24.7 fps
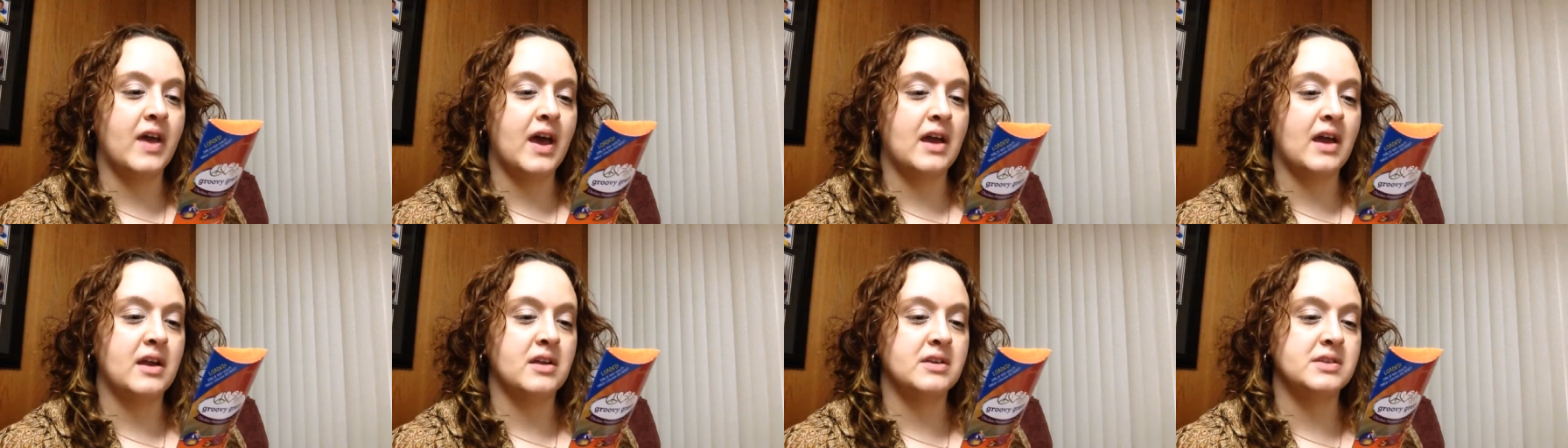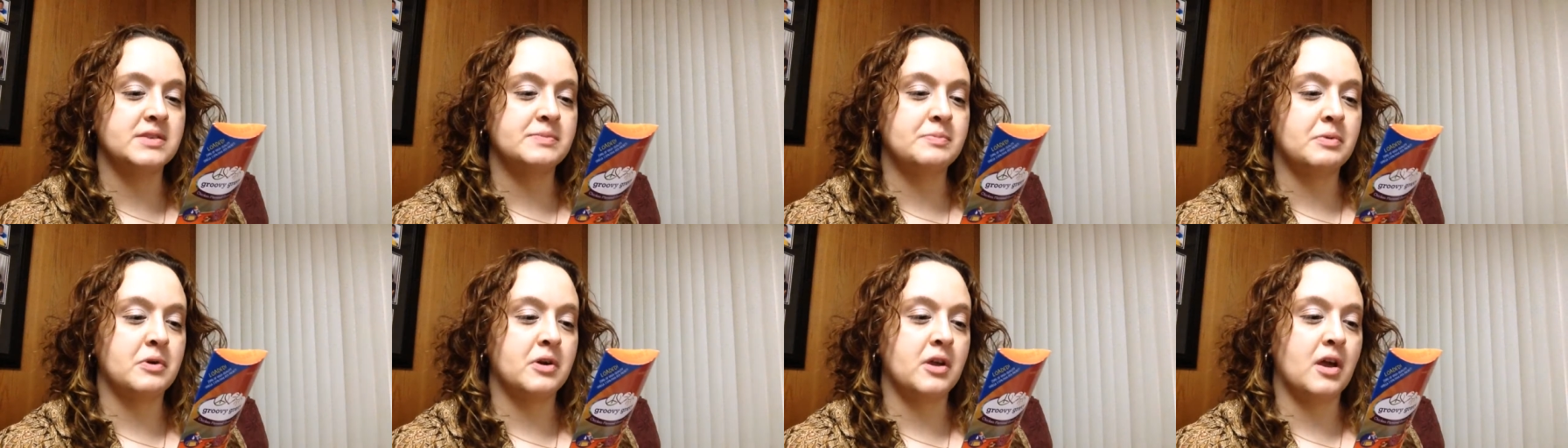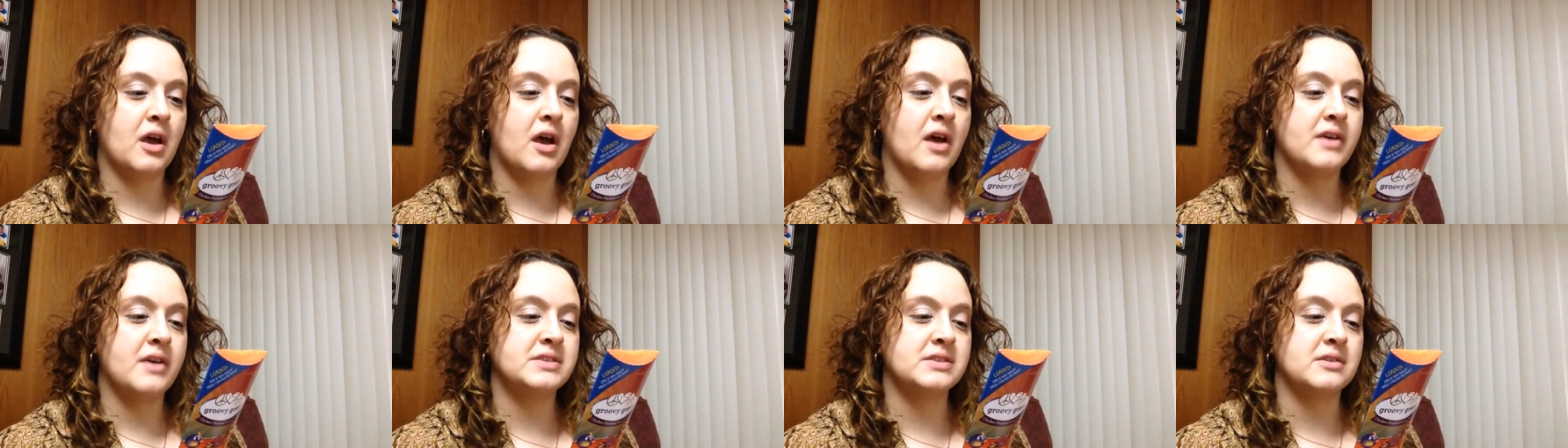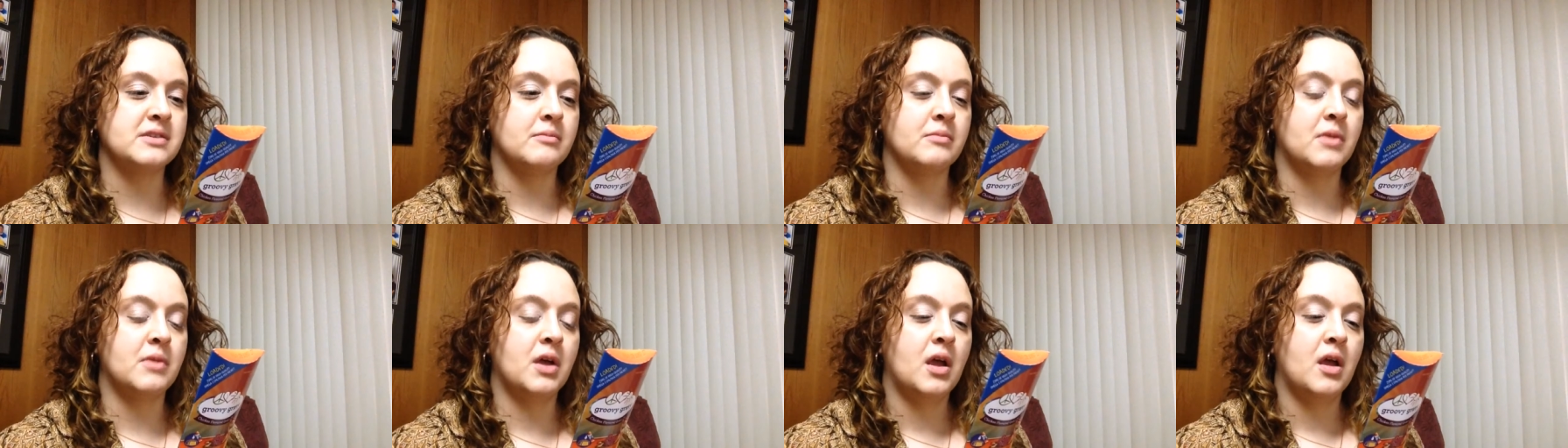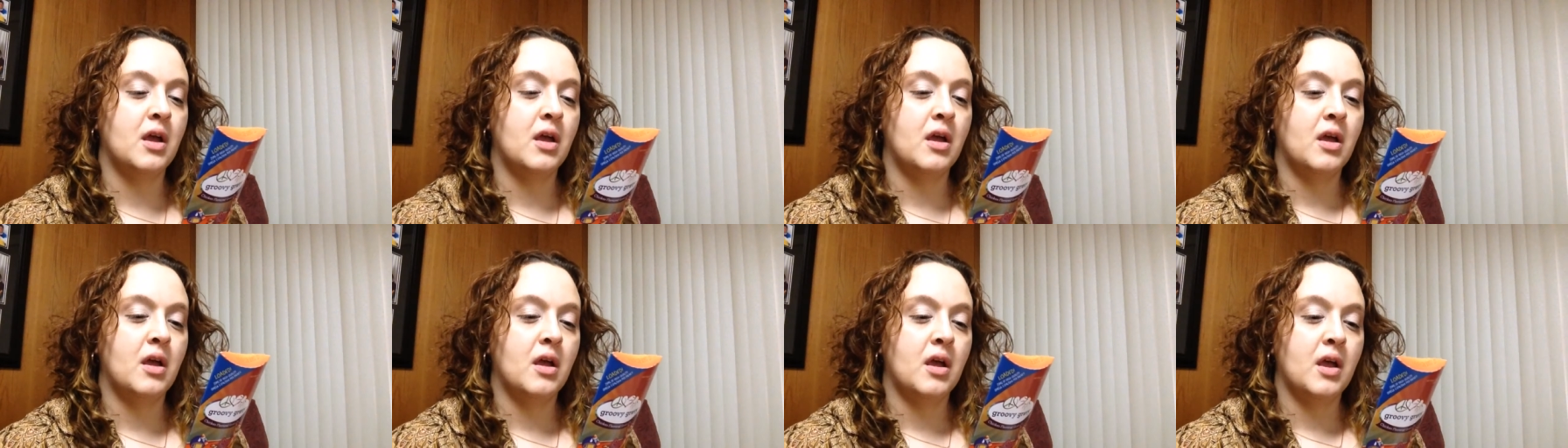That is pretty awesome.
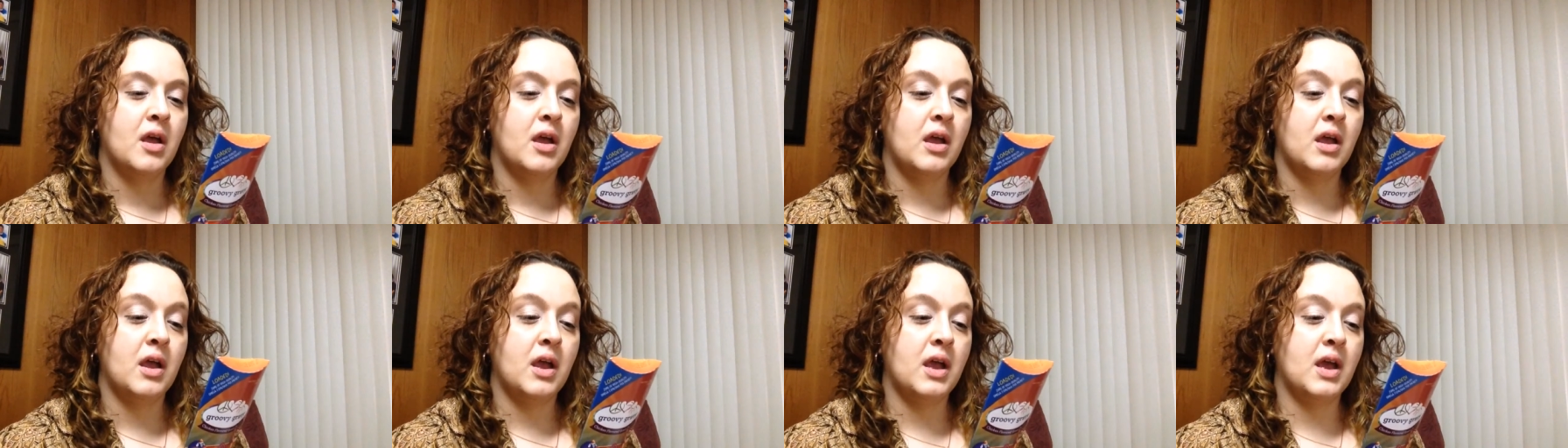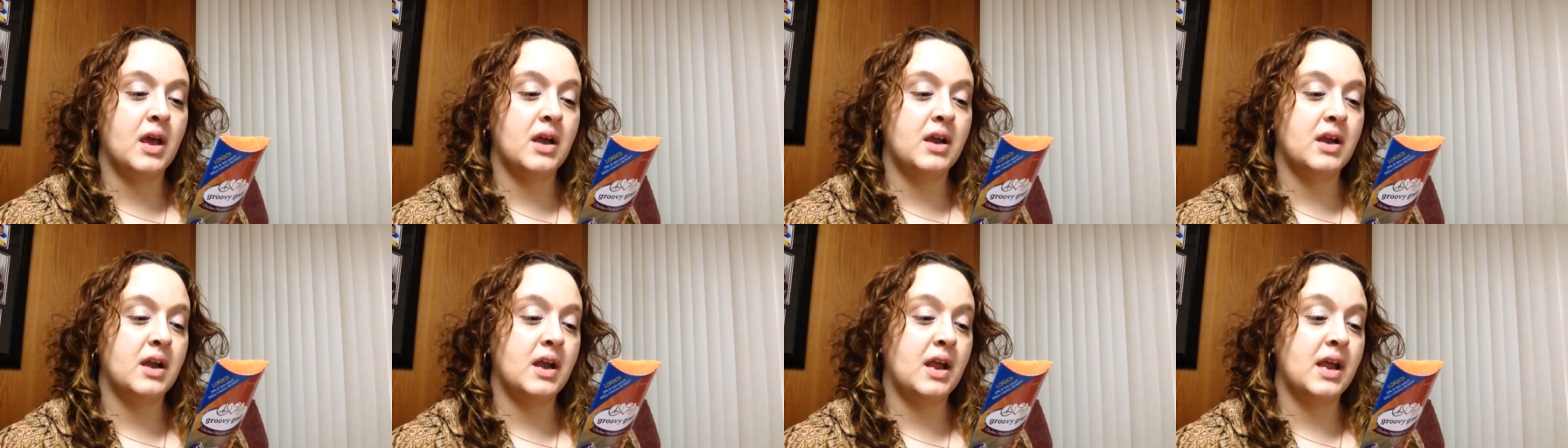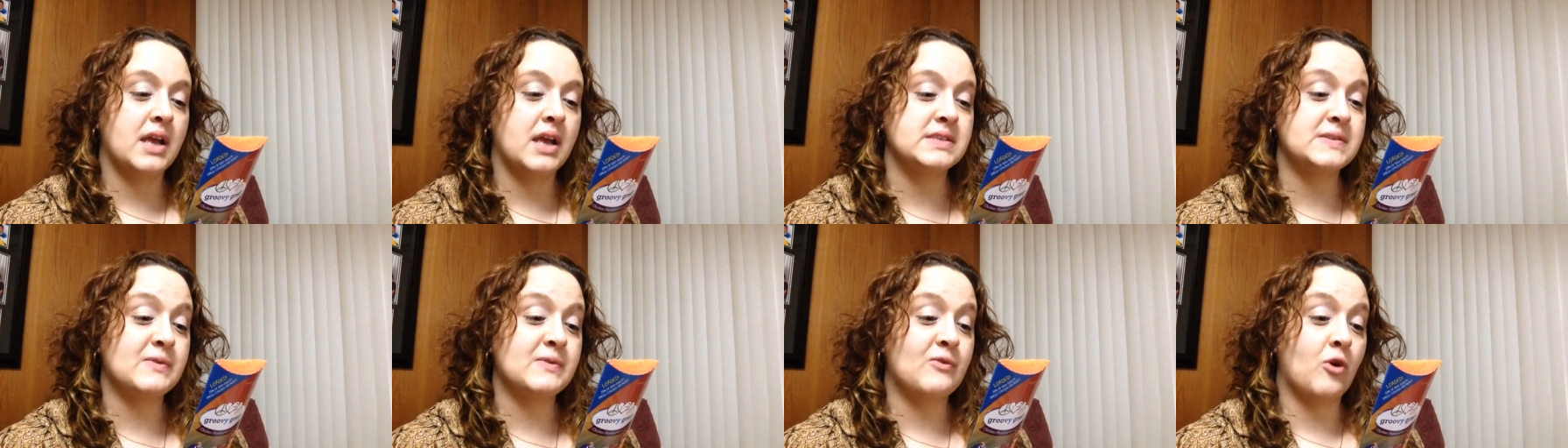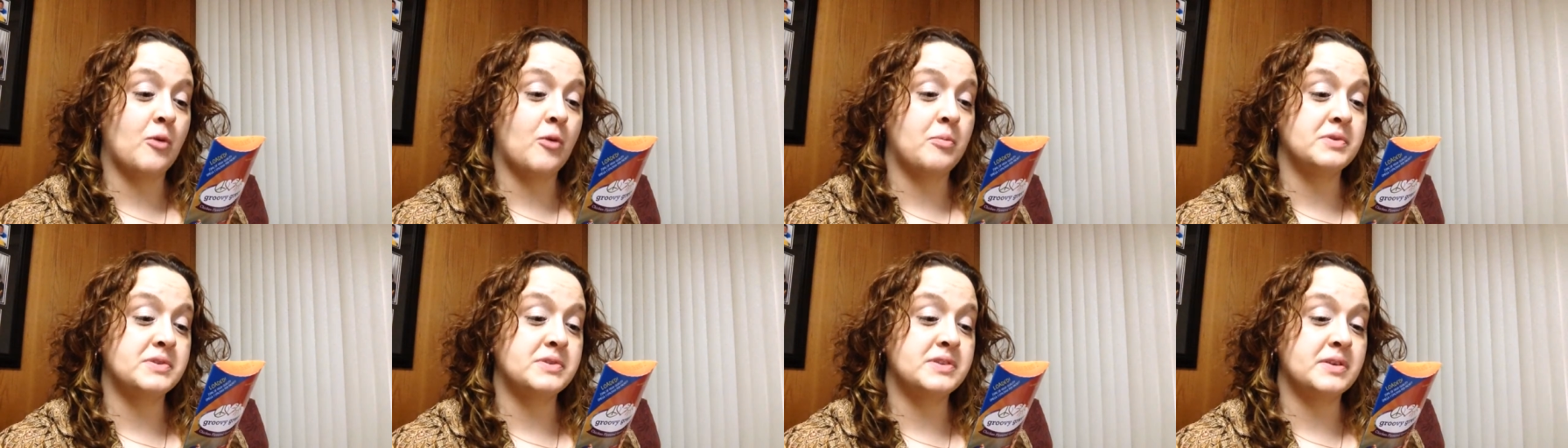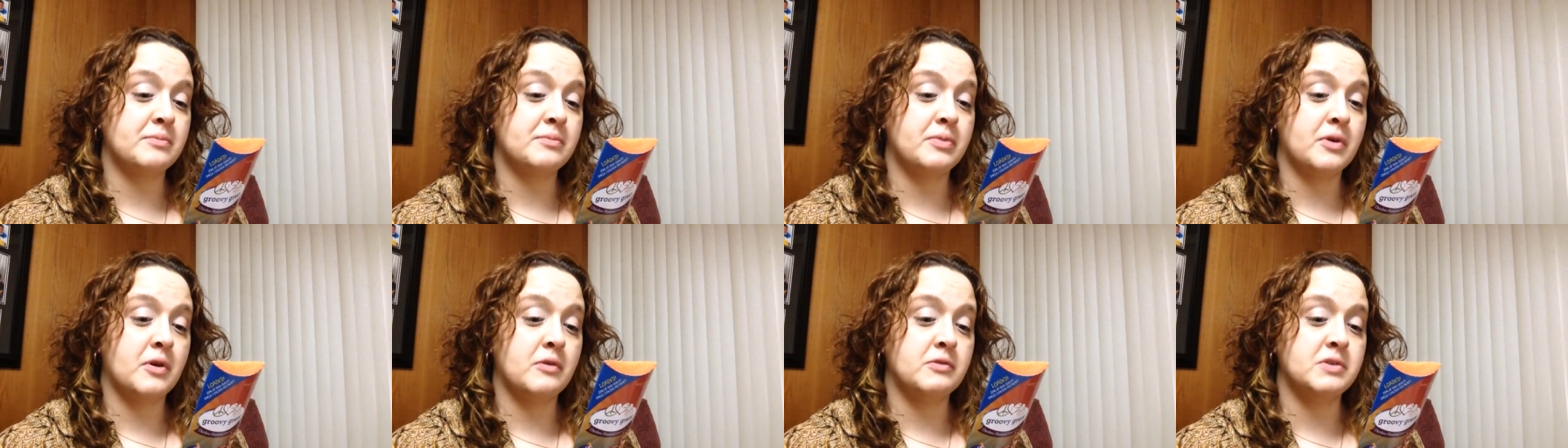And it has
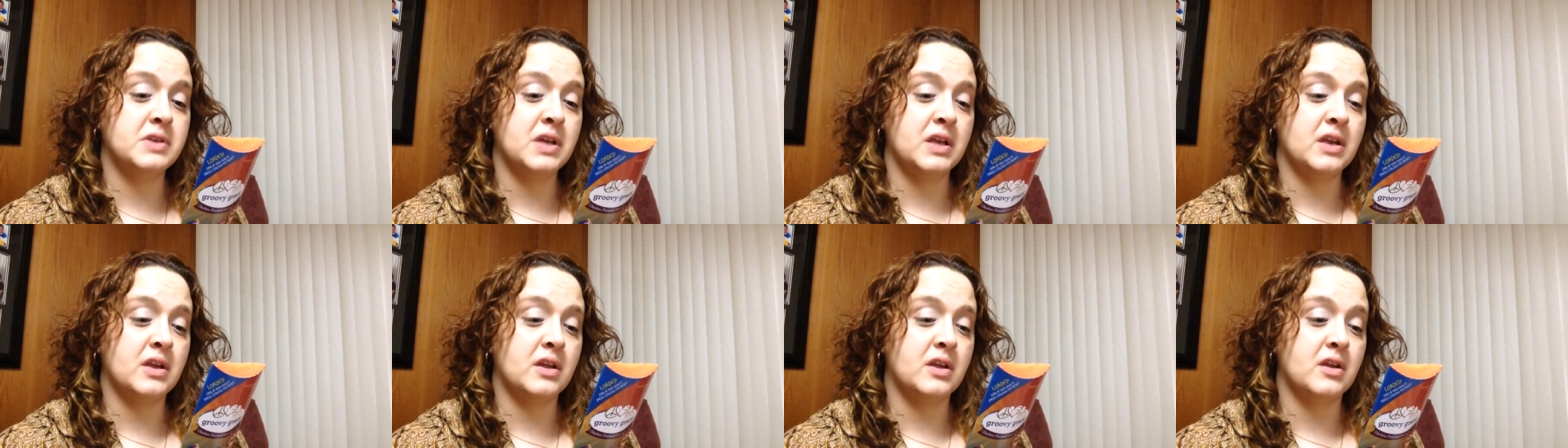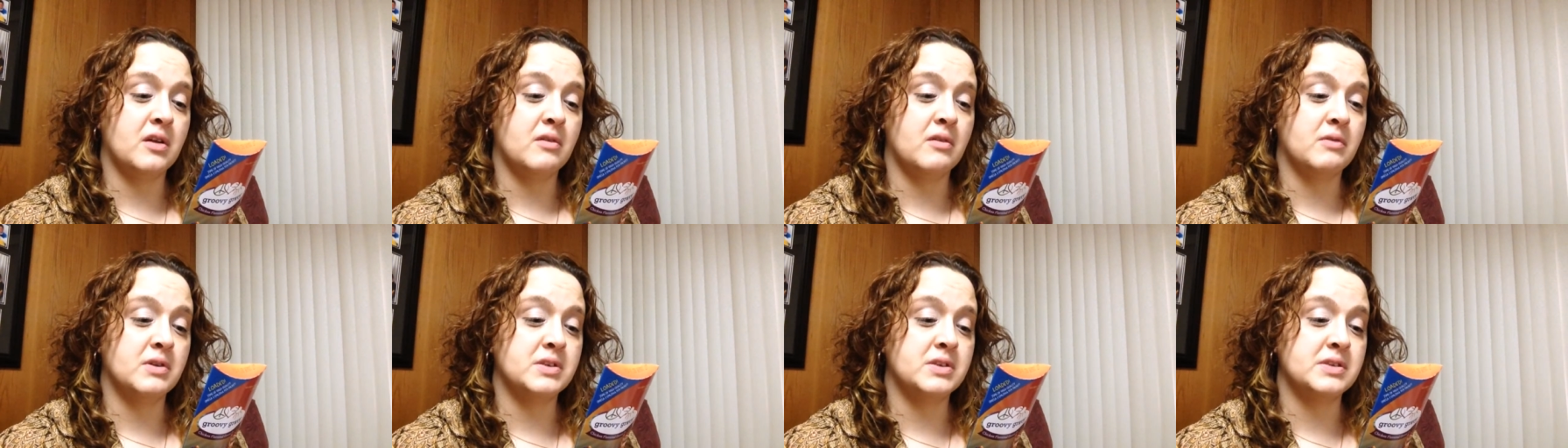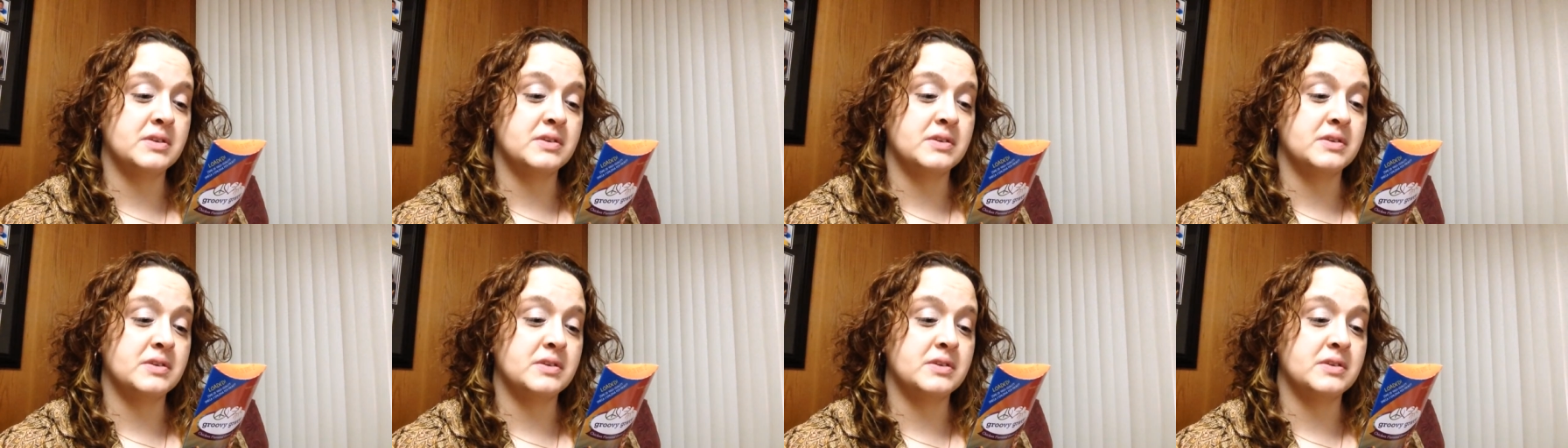4% protein in it,